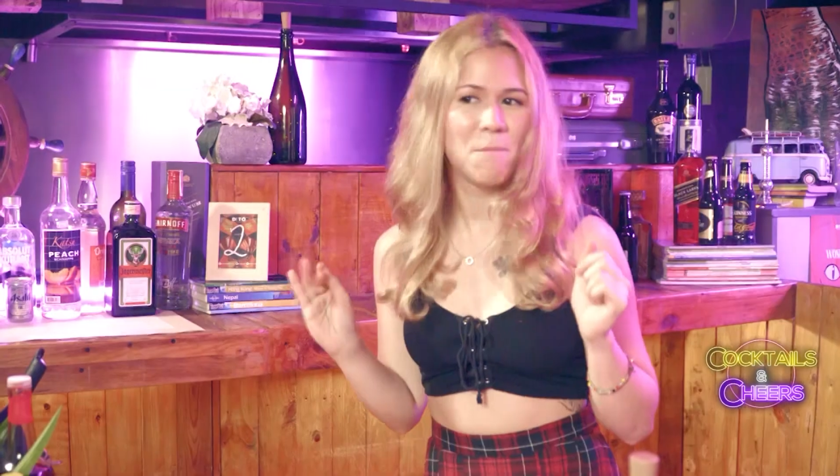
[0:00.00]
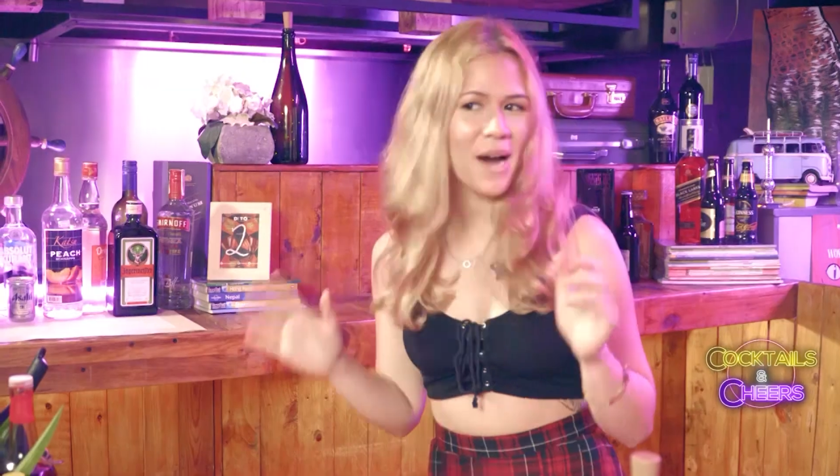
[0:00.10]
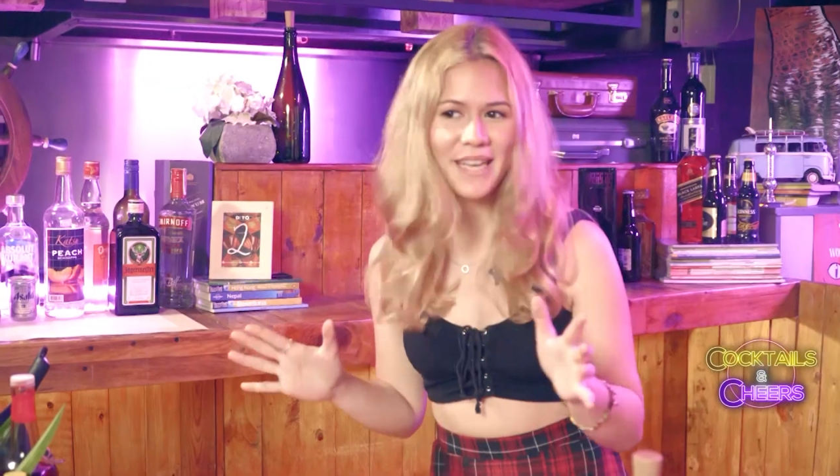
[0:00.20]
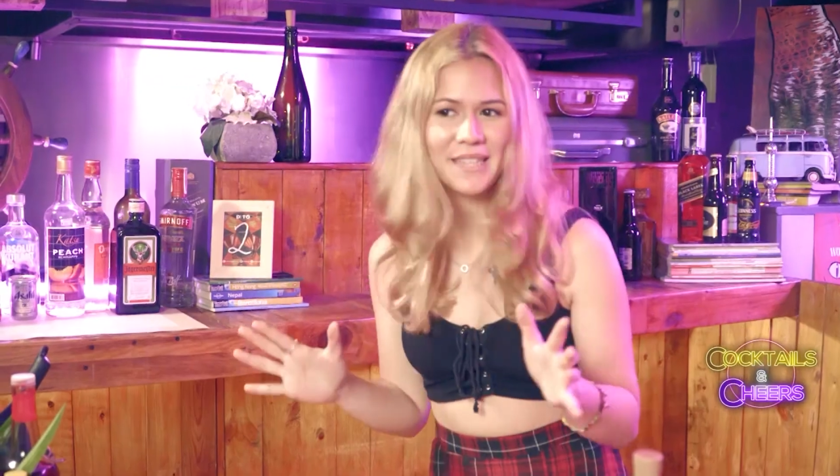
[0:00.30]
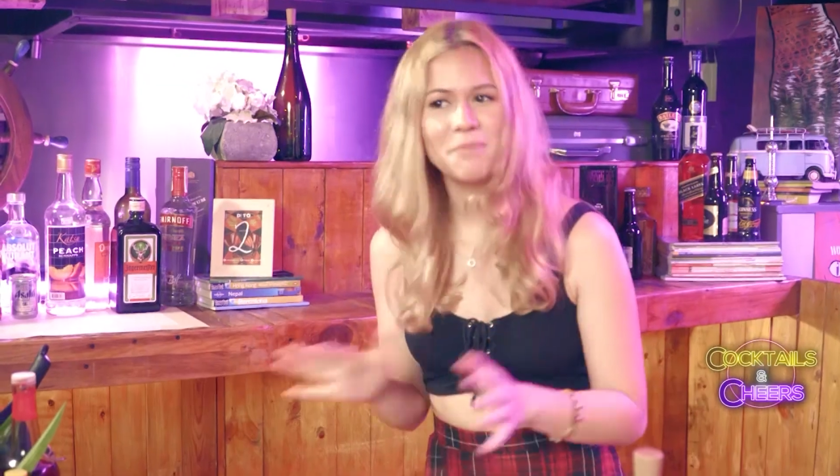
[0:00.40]

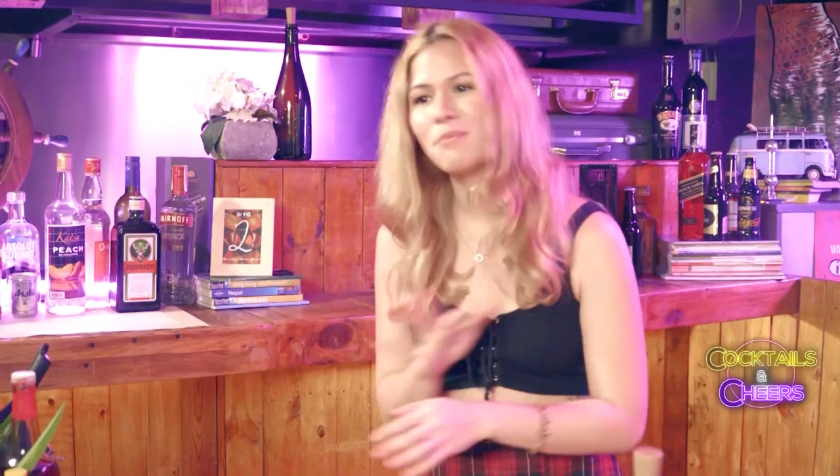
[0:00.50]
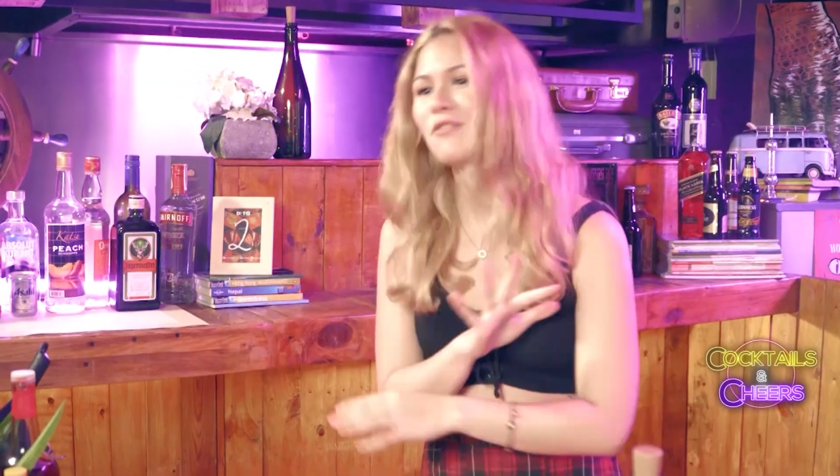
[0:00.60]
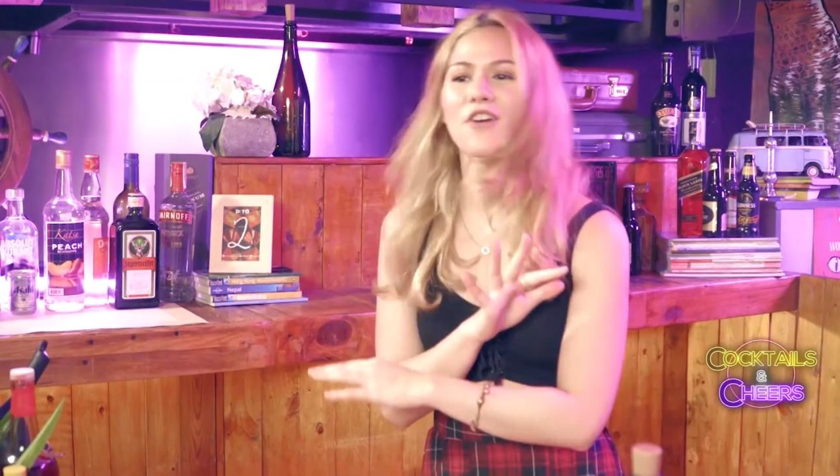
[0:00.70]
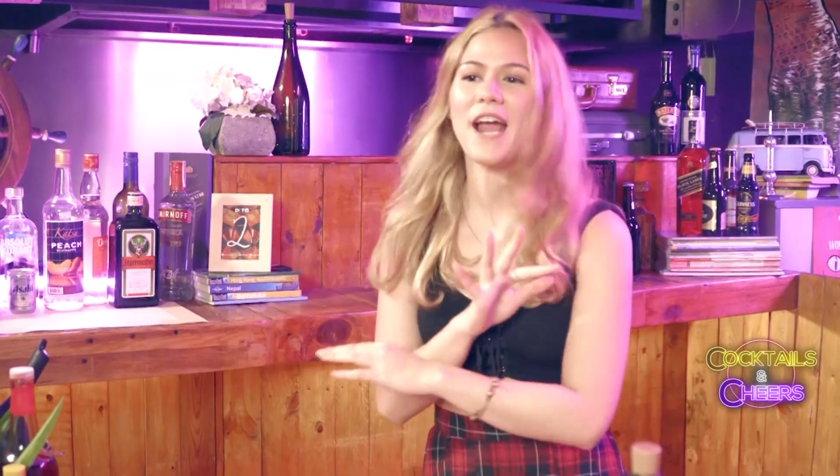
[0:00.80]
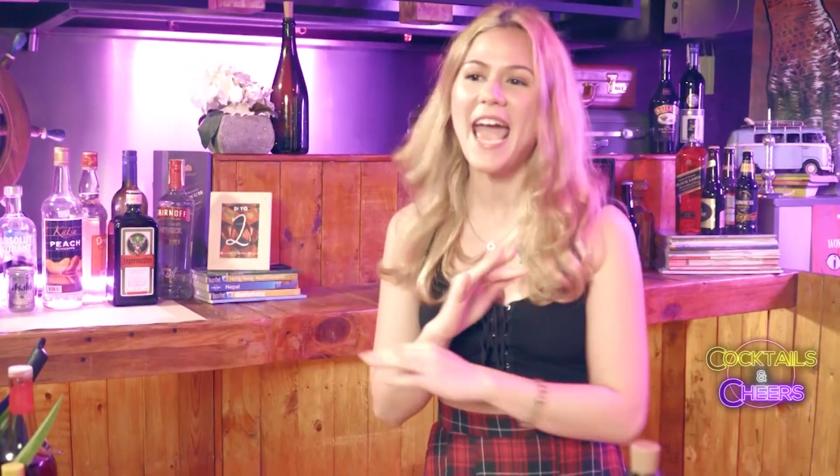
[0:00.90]
But
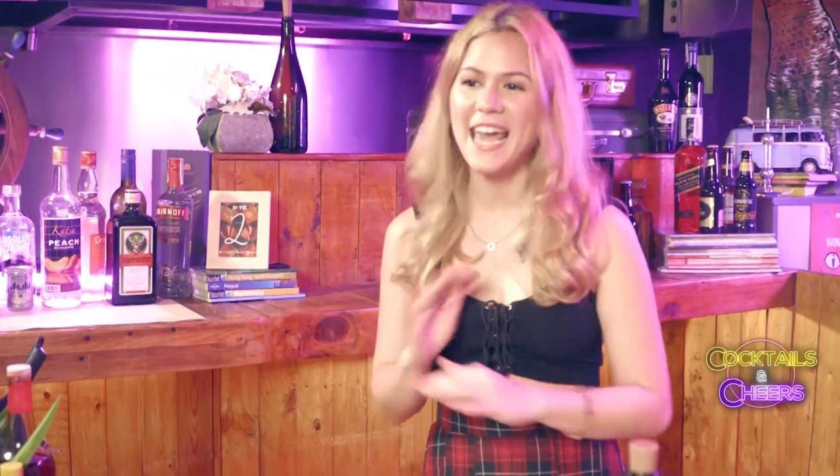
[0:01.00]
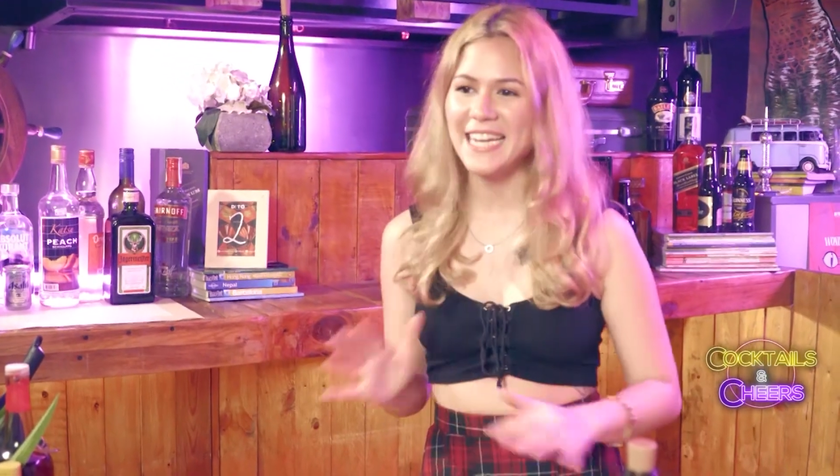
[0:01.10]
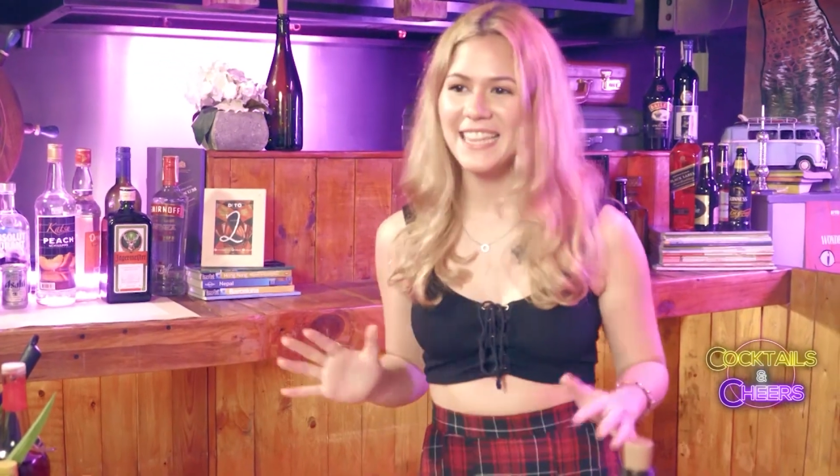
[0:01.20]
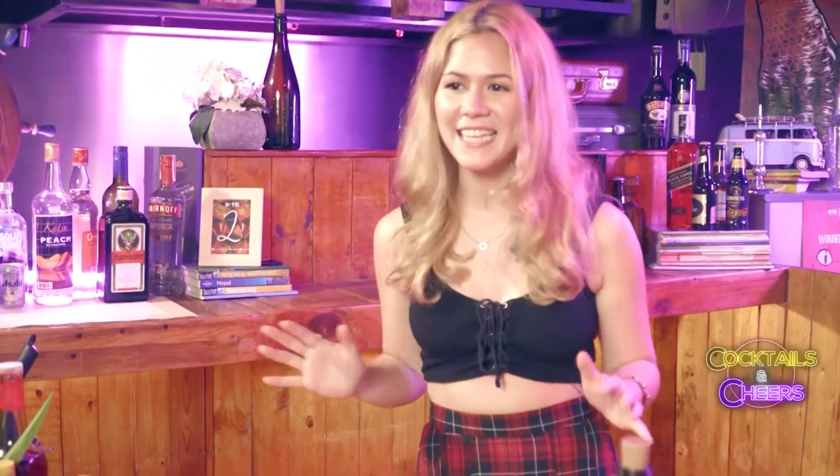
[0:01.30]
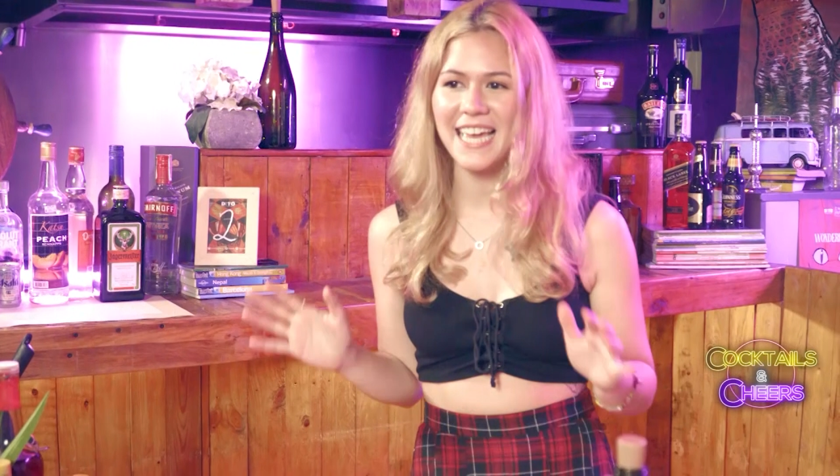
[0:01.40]
before
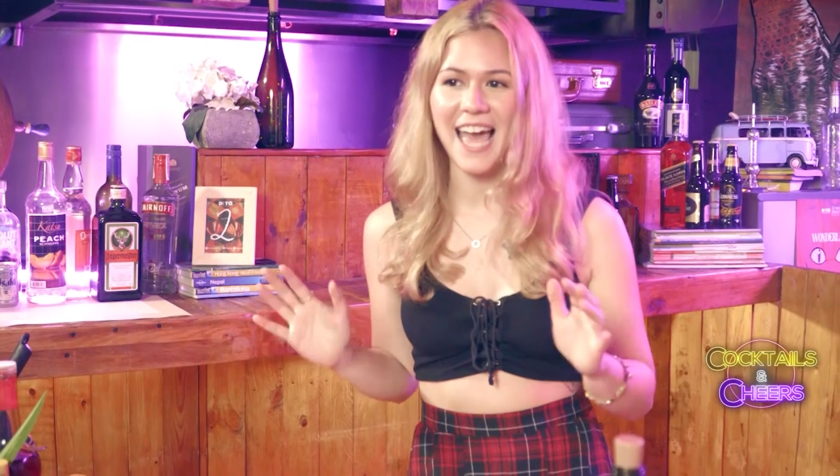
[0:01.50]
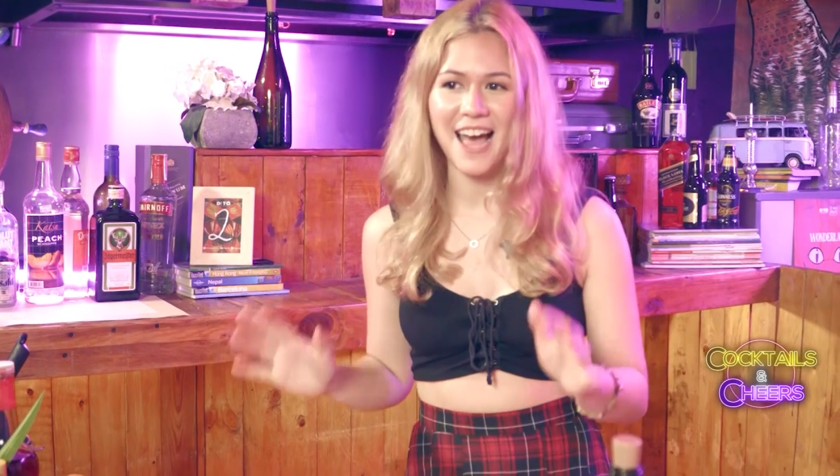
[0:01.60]
anything